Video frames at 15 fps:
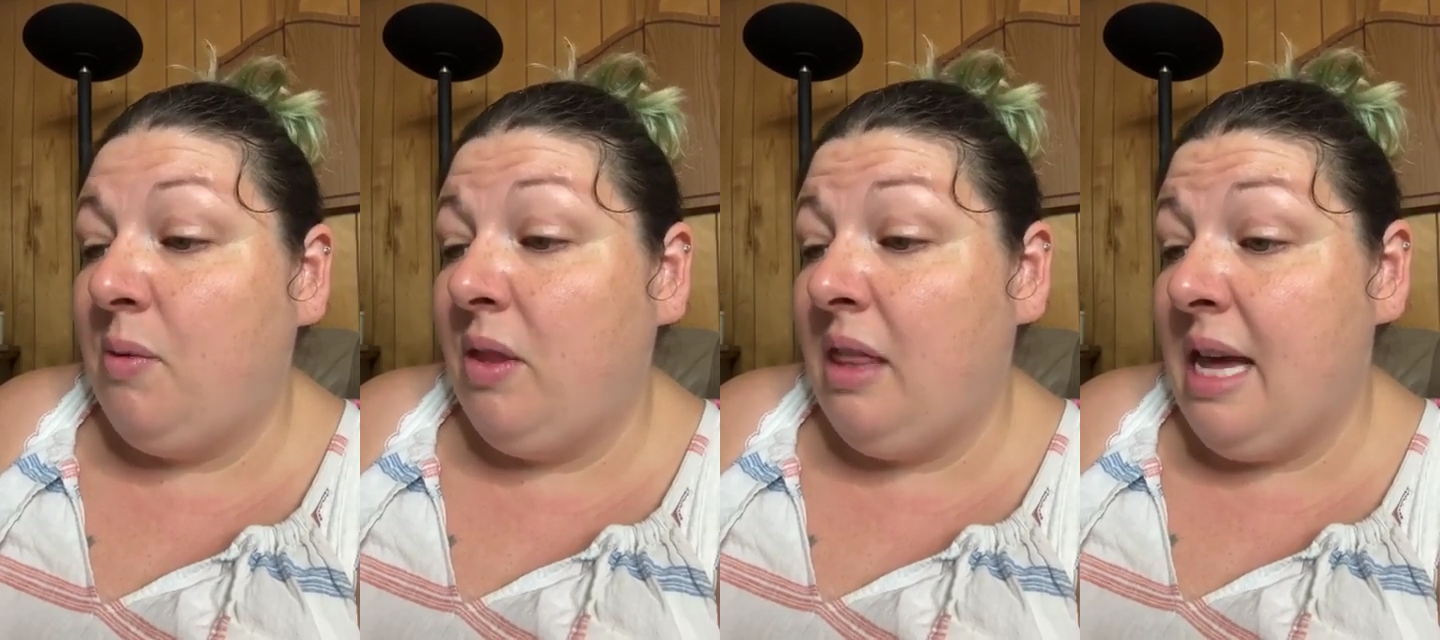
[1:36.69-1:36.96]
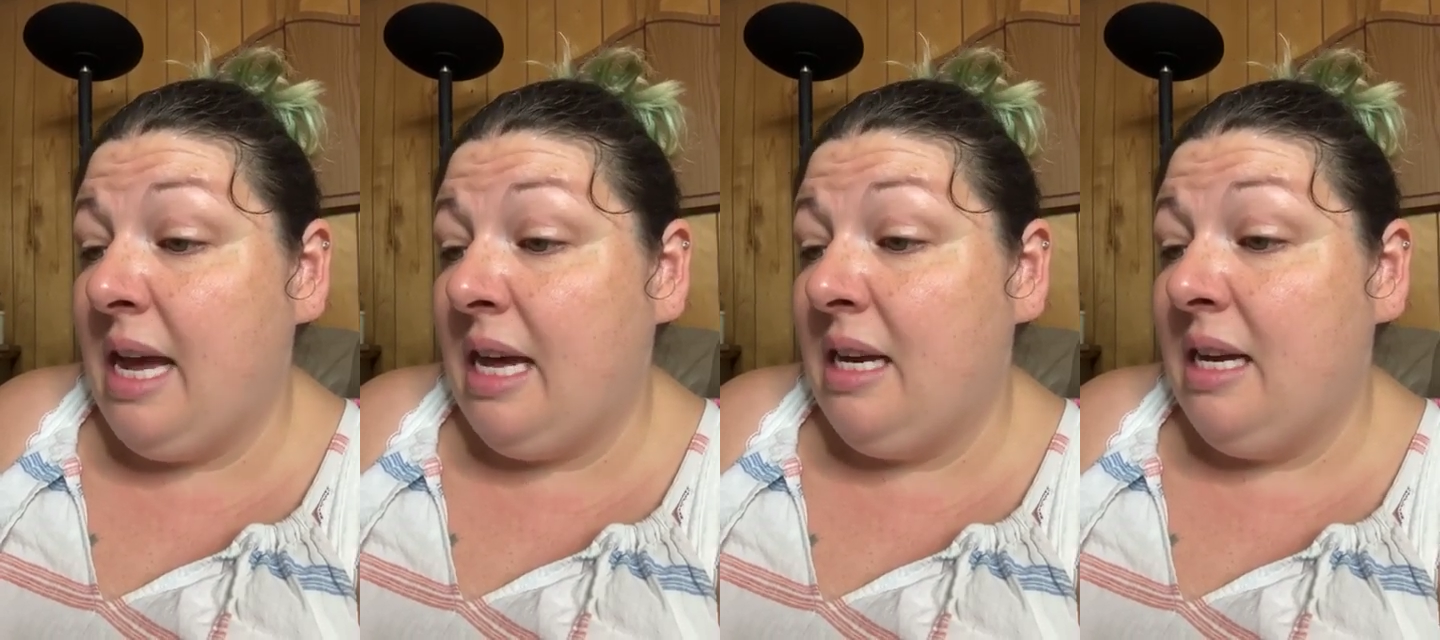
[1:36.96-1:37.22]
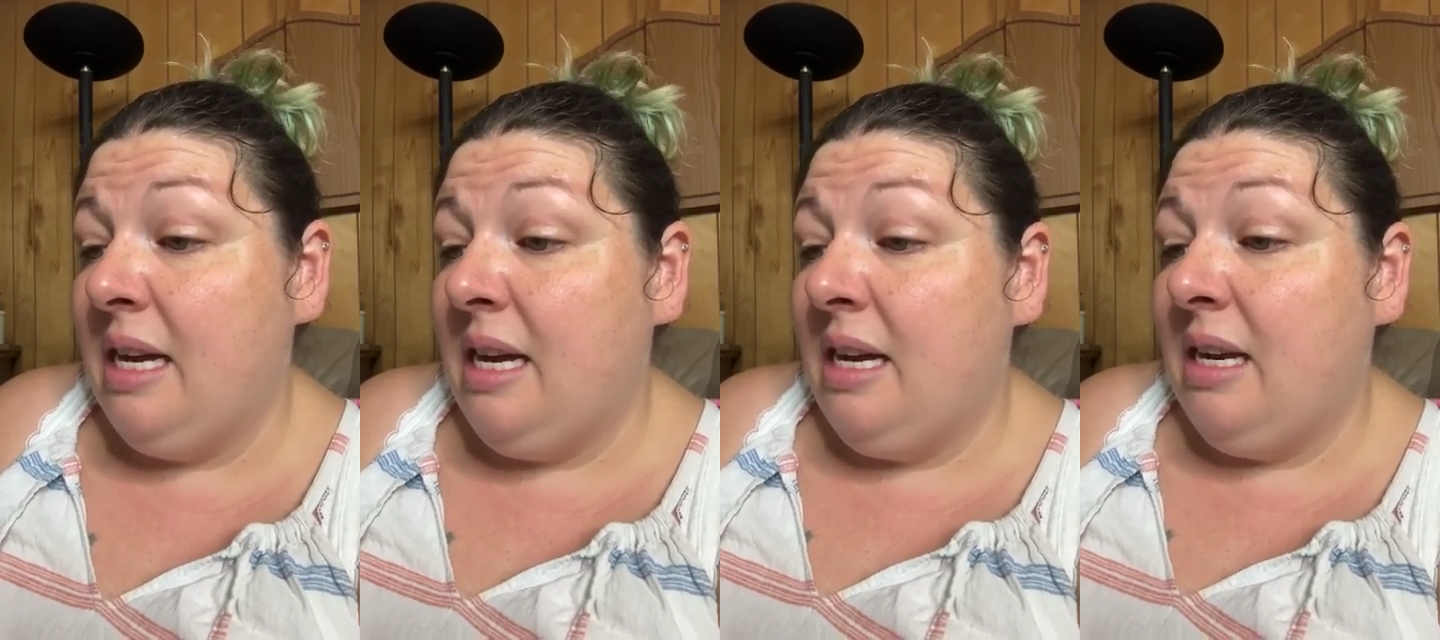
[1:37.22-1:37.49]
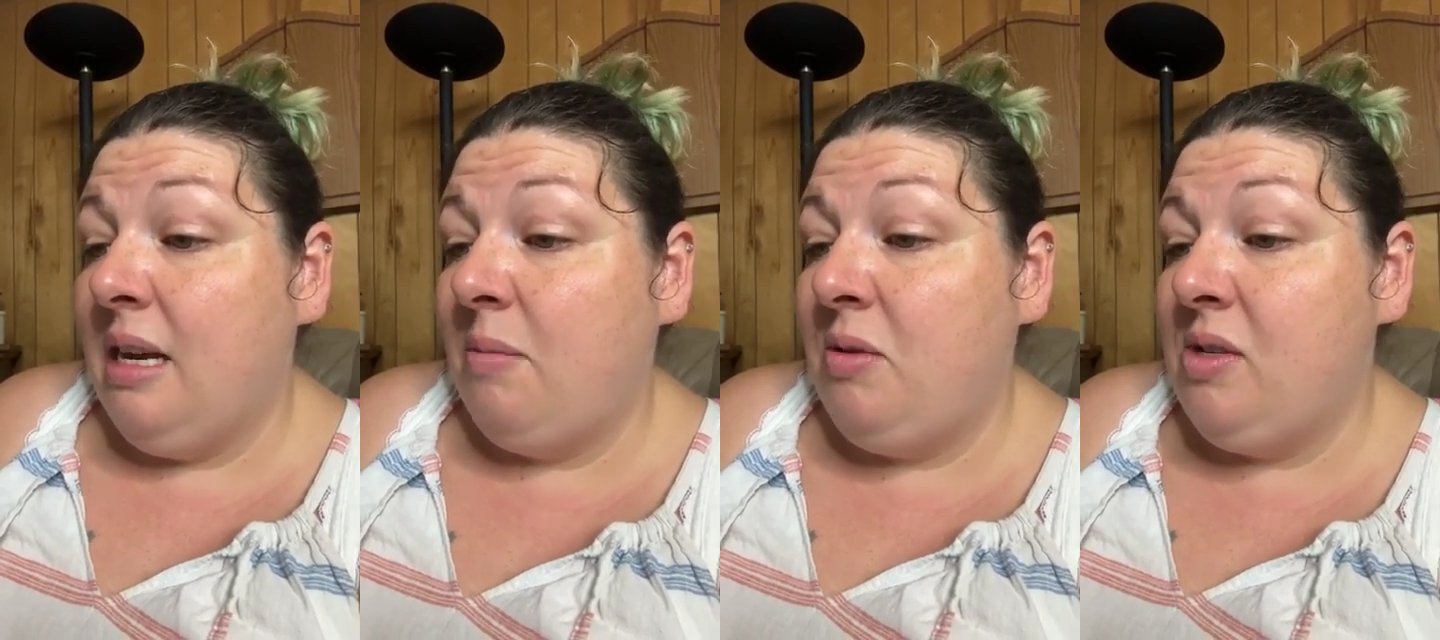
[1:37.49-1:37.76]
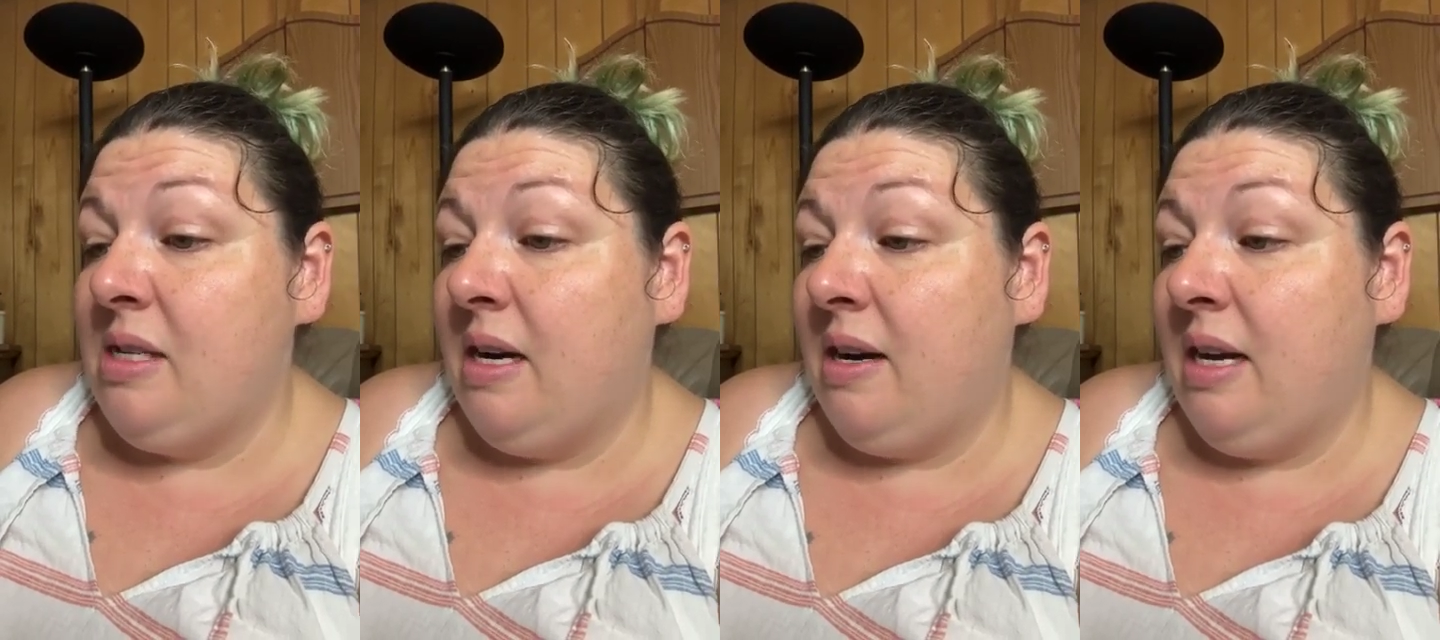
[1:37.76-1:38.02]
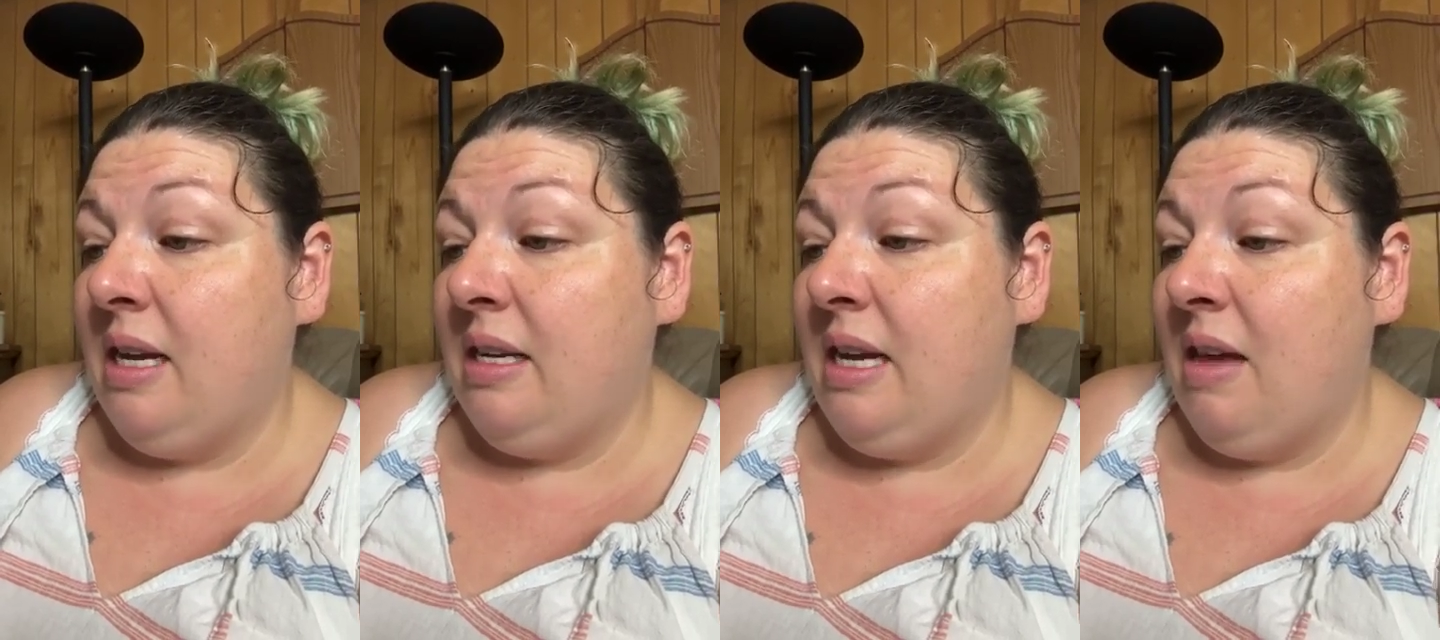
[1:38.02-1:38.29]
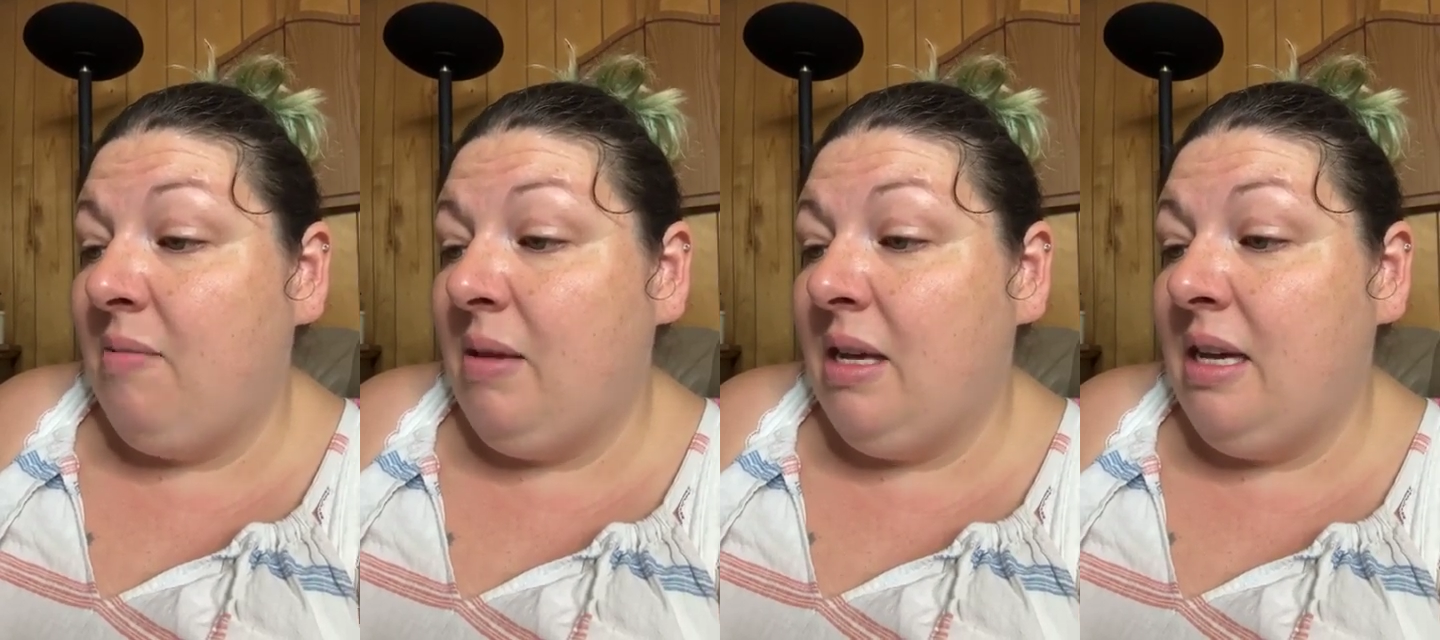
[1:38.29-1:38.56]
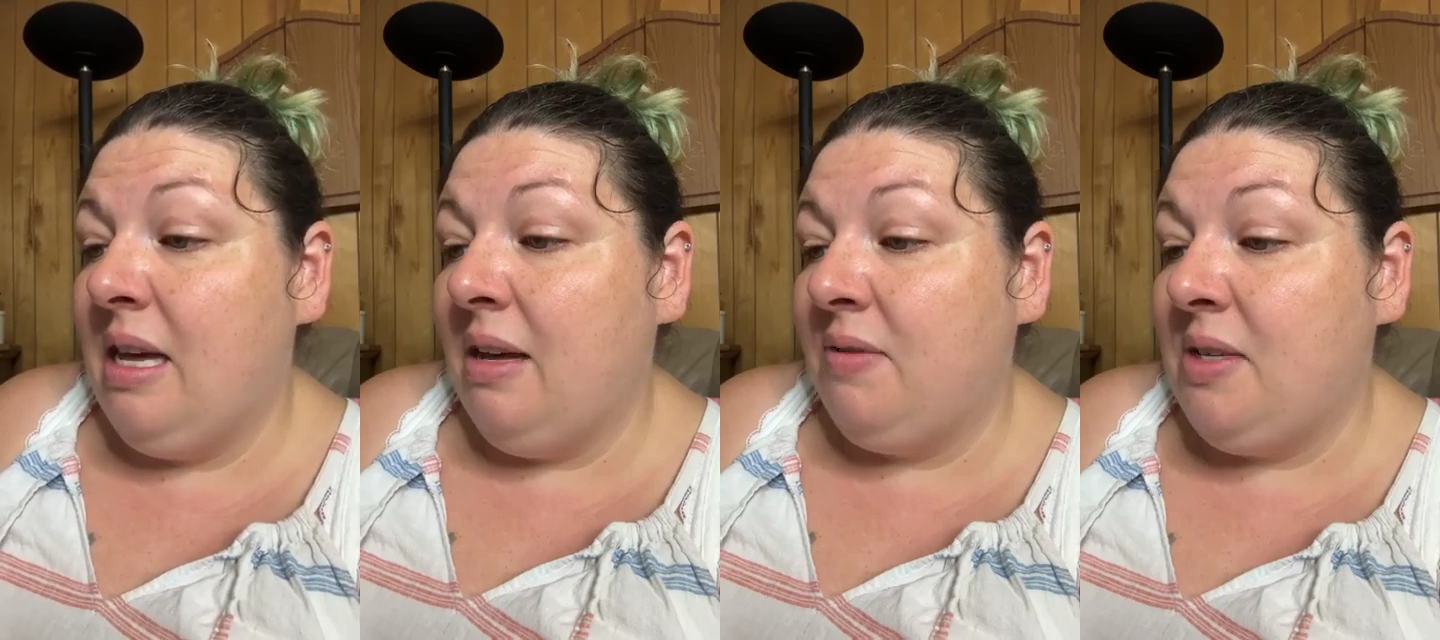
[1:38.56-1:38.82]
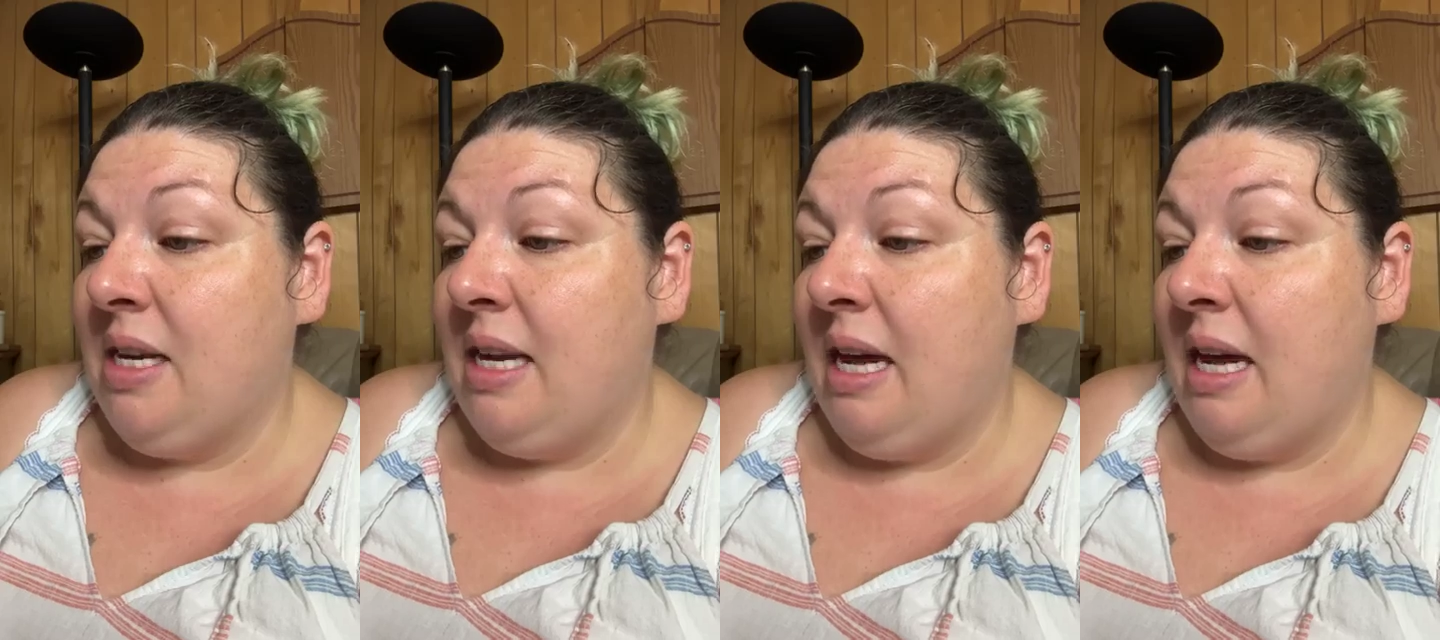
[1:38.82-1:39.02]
With that, Nebuzaradan gave me a gift